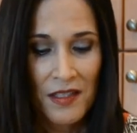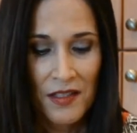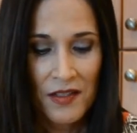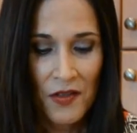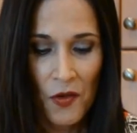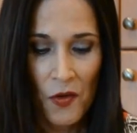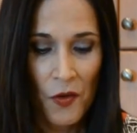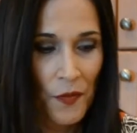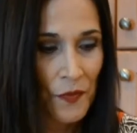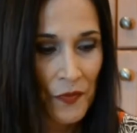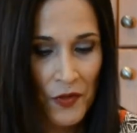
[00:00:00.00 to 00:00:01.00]

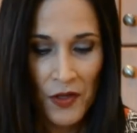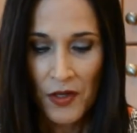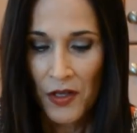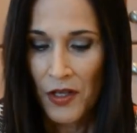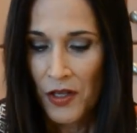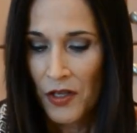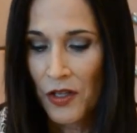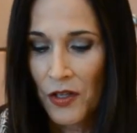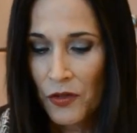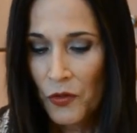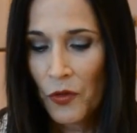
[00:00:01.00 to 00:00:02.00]
So
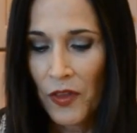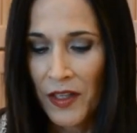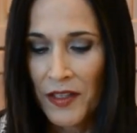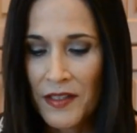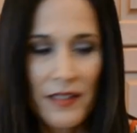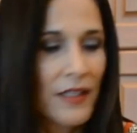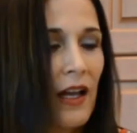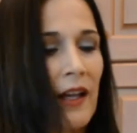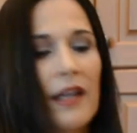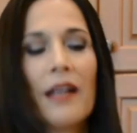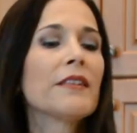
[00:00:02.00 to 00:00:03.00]
to this
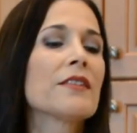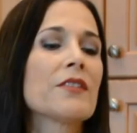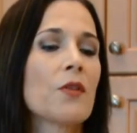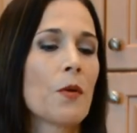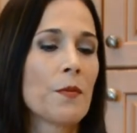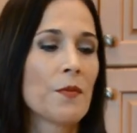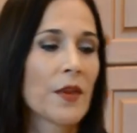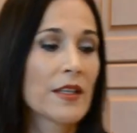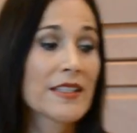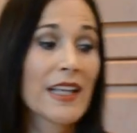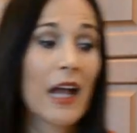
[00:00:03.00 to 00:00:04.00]
I add some
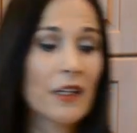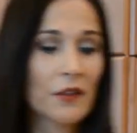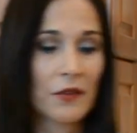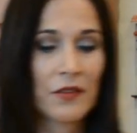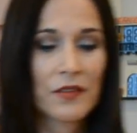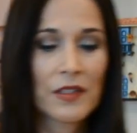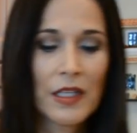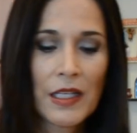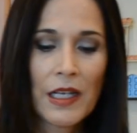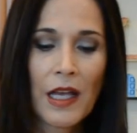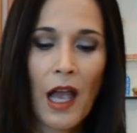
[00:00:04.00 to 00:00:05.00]
scallions.
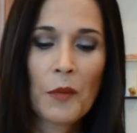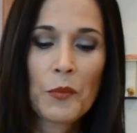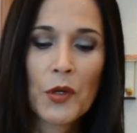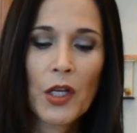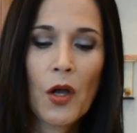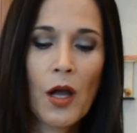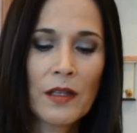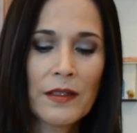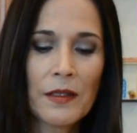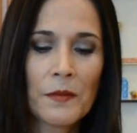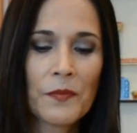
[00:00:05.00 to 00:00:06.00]
I
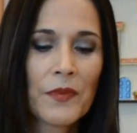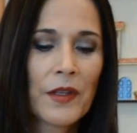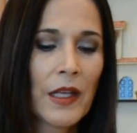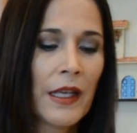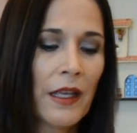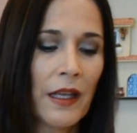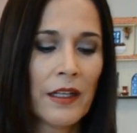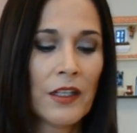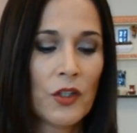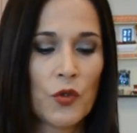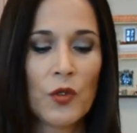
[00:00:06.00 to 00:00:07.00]
pre-cut them,
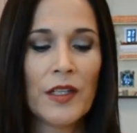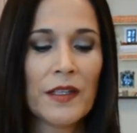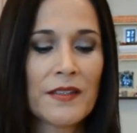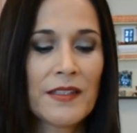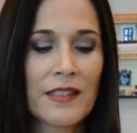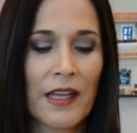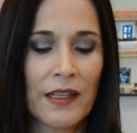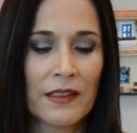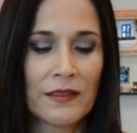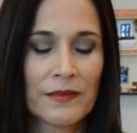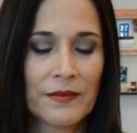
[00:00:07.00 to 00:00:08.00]
again julienne
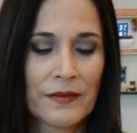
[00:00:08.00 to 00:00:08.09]
style.